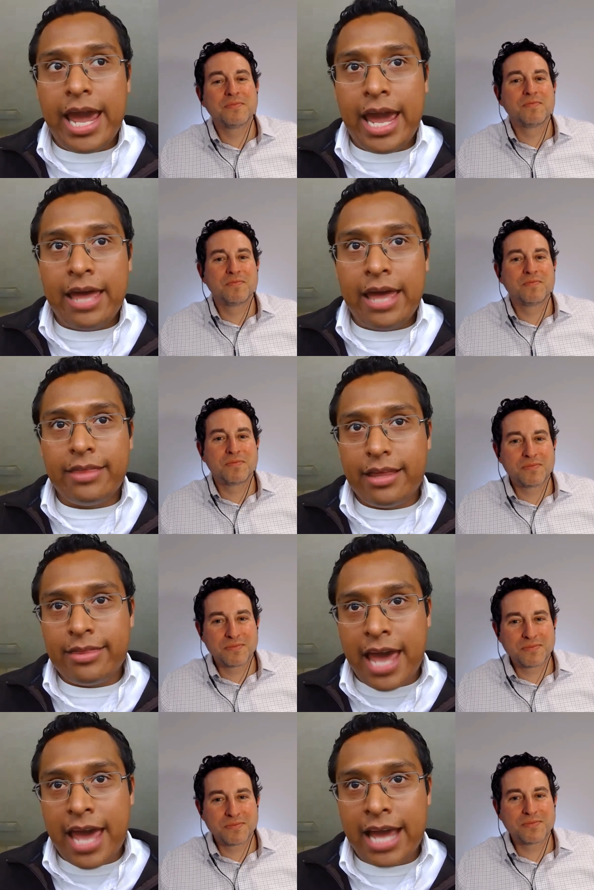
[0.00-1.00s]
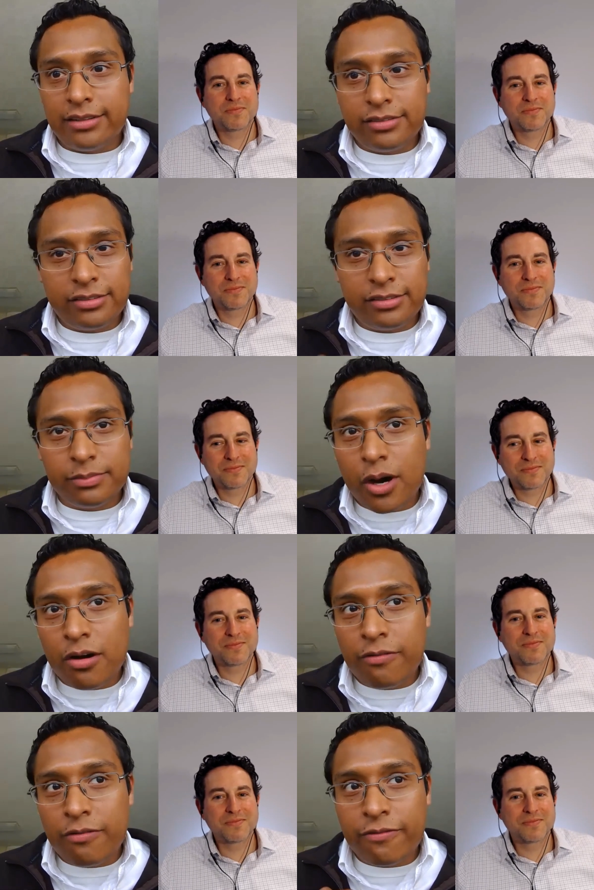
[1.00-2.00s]
Speaker 1: and that
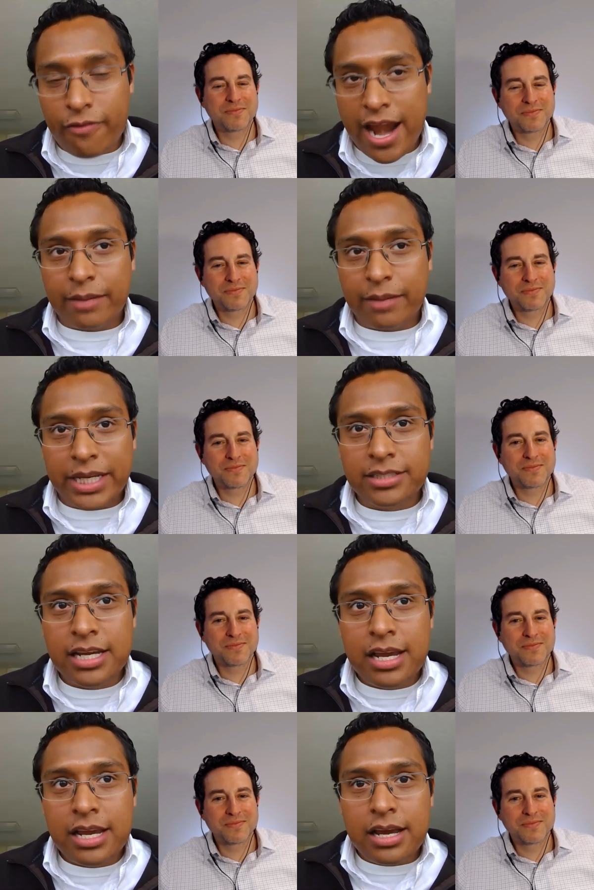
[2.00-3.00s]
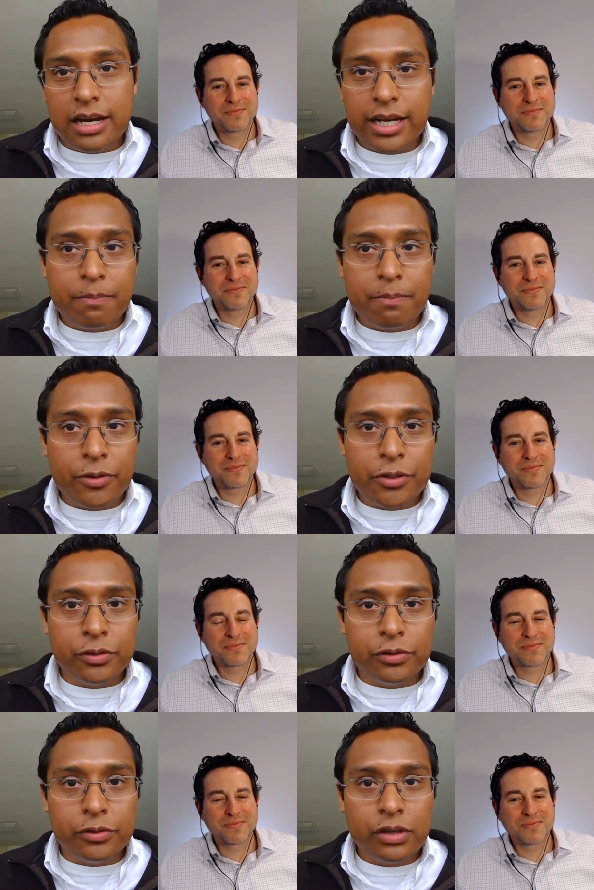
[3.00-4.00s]
small fragment uh, can
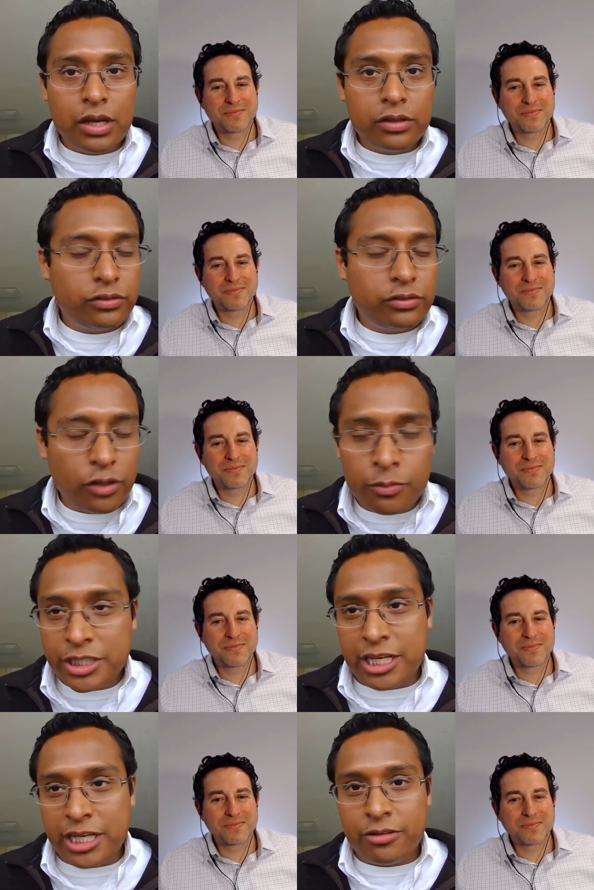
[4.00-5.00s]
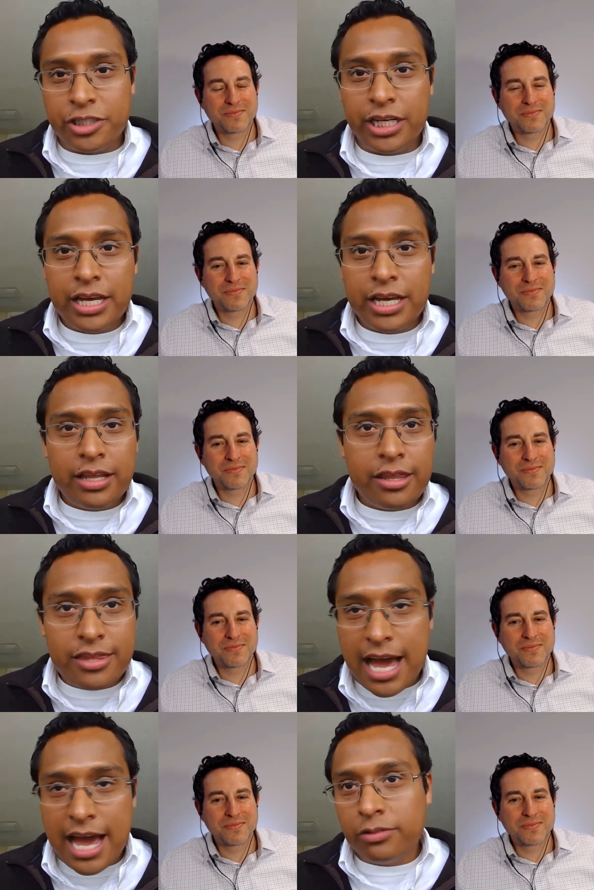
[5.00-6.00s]
produce so much energy,
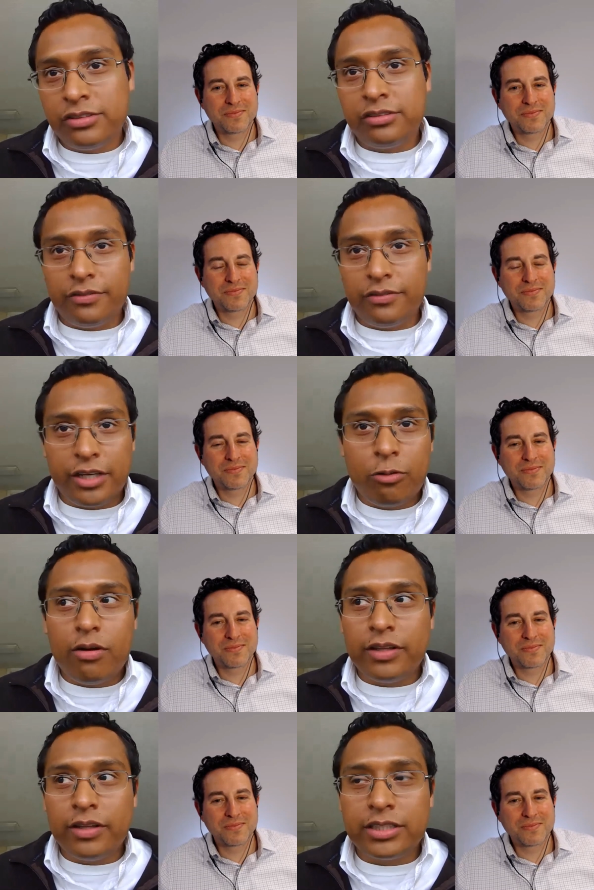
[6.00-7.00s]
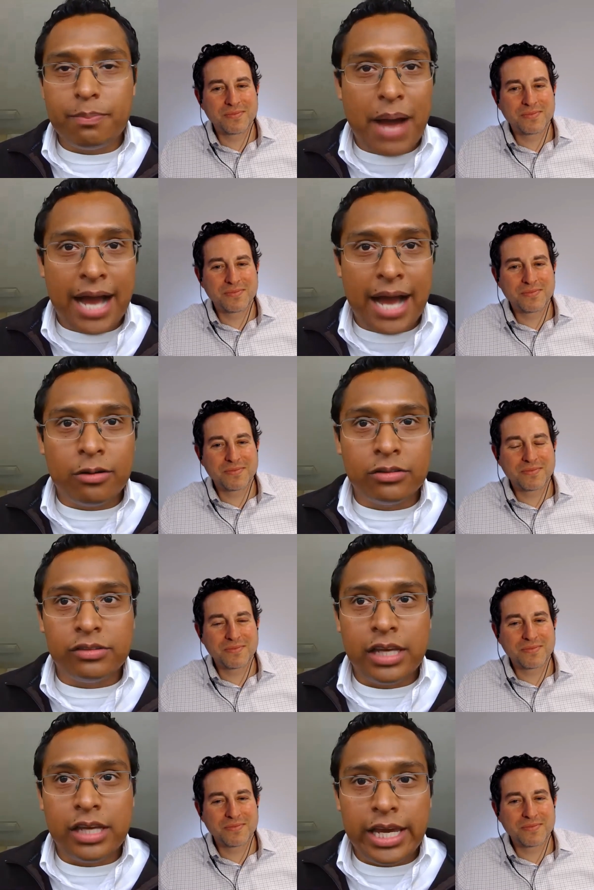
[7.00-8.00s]
thousands of equivalent
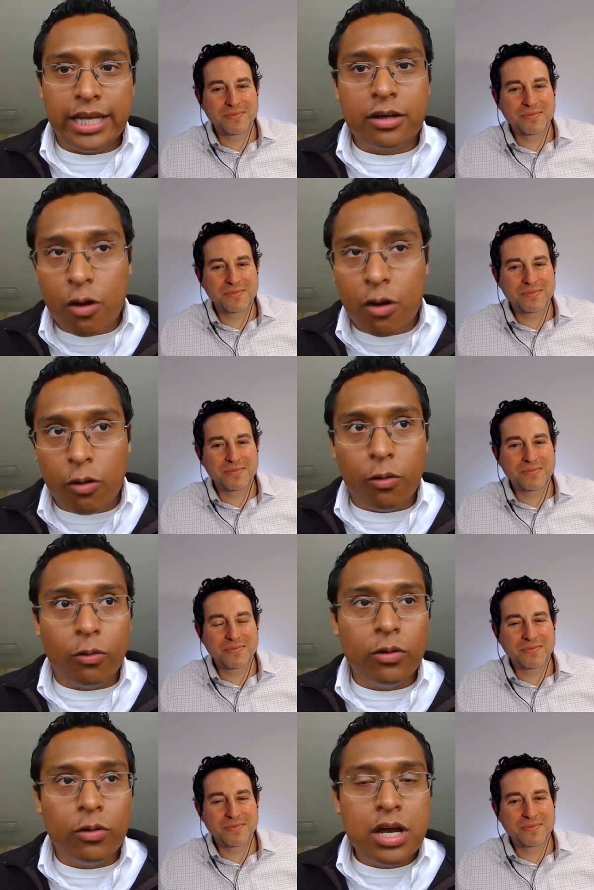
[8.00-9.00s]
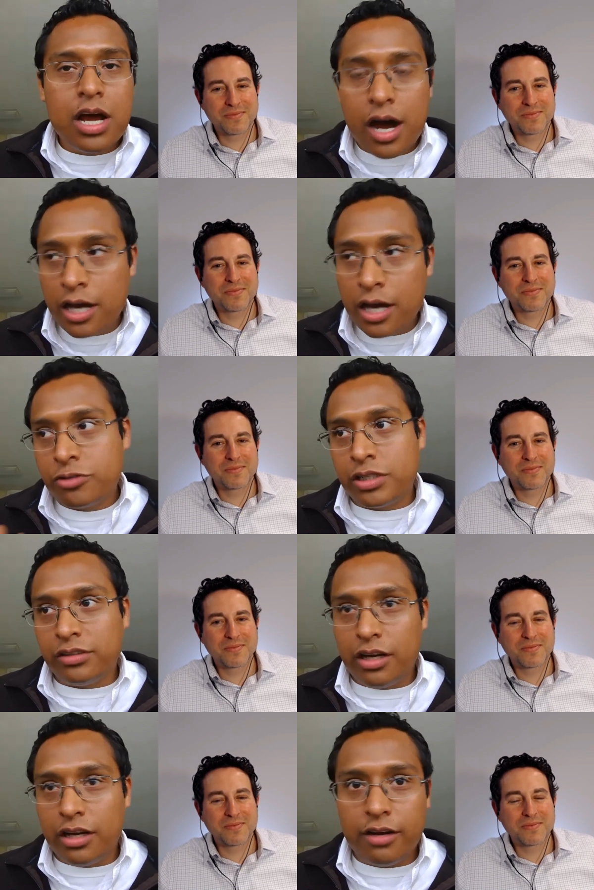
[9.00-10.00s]
pounds in coal,
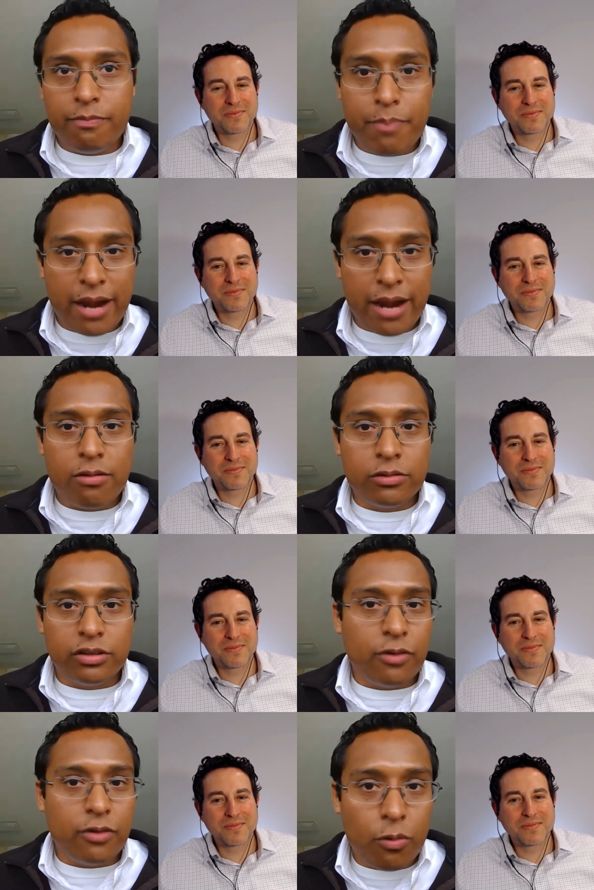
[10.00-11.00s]
hundreds of barrels of